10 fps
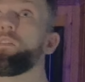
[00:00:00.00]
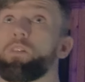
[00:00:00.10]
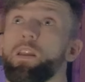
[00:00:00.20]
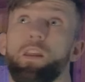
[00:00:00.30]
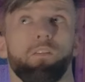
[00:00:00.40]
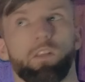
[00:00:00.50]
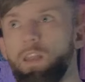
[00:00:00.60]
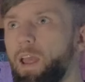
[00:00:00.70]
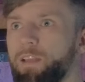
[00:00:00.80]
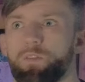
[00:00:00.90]
Friday evening
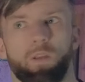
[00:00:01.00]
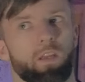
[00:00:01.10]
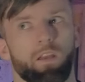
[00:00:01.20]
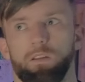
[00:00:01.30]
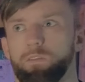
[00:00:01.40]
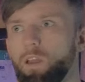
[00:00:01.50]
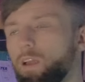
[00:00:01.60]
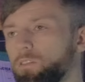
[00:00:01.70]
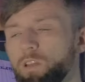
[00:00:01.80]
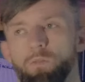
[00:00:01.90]
next week,
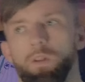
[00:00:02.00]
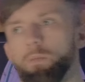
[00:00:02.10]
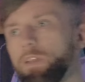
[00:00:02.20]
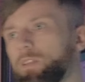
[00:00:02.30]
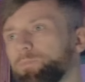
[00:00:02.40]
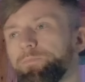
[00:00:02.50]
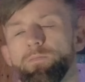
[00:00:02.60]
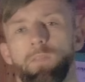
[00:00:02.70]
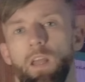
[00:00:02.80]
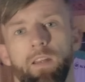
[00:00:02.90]
everything will be
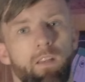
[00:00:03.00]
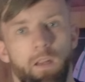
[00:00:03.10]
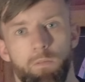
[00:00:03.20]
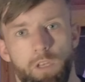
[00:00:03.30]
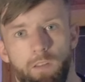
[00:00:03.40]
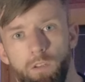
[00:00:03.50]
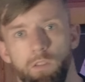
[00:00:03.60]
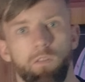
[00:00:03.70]
99% done,